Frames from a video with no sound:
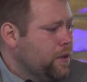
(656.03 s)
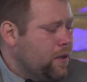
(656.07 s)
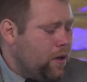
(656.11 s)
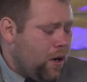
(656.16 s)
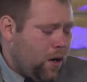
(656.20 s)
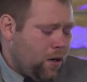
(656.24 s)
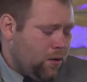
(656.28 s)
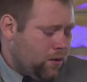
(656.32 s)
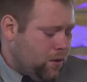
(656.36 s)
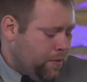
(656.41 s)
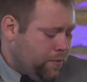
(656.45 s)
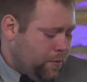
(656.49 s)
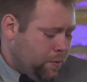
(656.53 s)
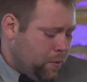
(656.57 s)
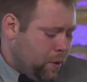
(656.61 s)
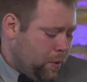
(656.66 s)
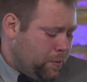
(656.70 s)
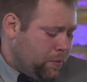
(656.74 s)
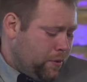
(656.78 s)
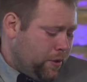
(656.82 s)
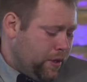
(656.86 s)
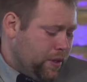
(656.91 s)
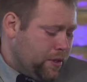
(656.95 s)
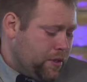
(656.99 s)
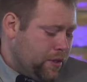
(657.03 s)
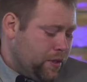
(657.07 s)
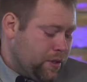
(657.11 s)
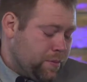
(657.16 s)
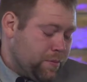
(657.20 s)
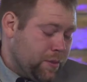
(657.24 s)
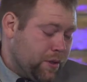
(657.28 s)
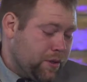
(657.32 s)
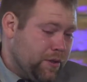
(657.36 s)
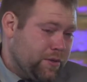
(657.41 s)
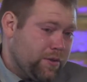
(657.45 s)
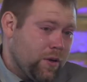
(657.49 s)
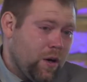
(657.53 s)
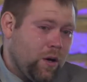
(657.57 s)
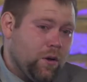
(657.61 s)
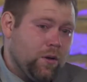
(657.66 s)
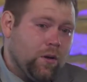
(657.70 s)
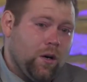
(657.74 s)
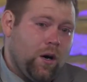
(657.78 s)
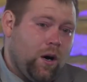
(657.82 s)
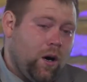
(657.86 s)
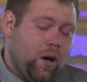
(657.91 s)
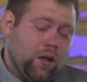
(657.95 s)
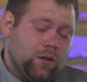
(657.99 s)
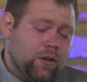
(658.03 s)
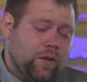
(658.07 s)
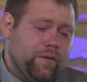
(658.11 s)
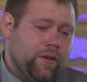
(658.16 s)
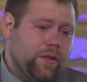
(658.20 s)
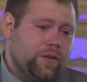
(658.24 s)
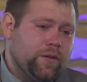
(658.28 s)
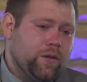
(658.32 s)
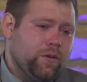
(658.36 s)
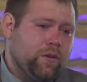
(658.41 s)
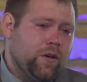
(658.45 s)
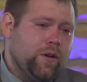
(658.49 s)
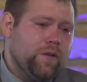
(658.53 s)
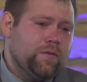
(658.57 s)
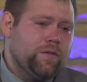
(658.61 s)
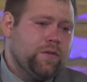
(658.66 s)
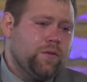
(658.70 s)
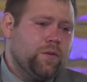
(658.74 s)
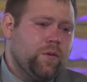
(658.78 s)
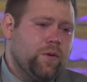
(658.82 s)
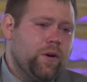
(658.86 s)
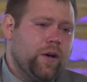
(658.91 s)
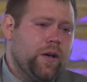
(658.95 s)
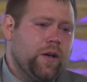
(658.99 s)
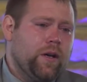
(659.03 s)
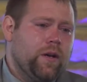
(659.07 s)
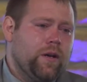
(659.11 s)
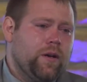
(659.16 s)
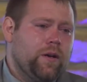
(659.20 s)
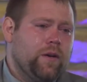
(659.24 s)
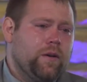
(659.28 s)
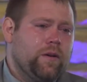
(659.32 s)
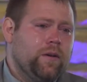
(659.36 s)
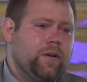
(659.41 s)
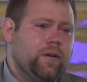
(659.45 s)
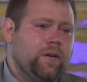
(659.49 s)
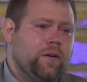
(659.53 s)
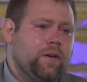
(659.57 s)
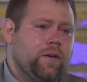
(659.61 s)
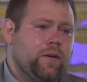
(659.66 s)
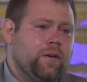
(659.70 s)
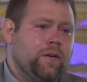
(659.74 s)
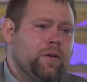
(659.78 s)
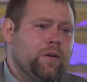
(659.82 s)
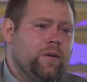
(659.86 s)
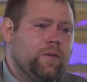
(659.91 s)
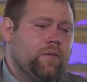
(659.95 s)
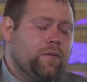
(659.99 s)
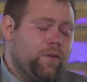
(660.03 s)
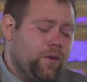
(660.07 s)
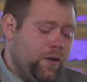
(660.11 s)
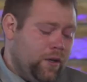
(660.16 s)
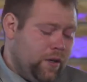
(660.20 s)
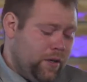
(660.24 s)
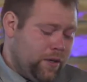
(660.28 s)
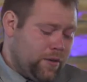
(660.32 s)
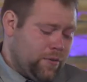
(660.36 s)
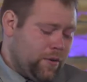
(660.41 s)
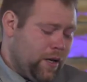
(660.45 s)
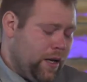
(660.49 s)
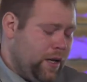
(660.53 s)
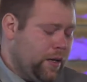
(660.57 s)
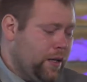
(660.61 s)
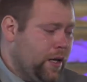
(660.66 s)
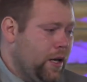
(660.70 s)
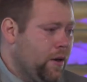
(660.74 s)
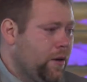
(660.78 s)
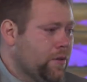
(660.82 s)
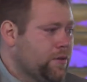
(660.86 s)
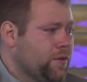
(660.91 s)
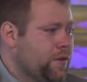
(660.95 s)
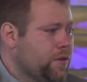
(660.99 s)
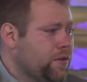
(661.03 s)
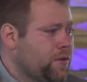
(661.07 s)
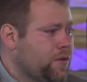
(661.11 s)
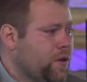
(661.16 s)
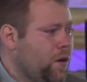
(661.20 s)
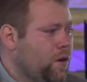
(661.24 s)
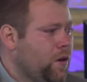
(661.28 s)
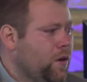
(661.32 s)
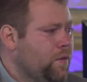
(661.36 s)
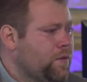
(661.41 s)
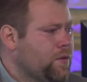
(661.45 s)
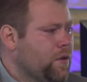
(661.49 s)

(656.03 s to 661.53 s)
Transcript: All of them are precious because all of it's a love story. For us right now, it's the Song of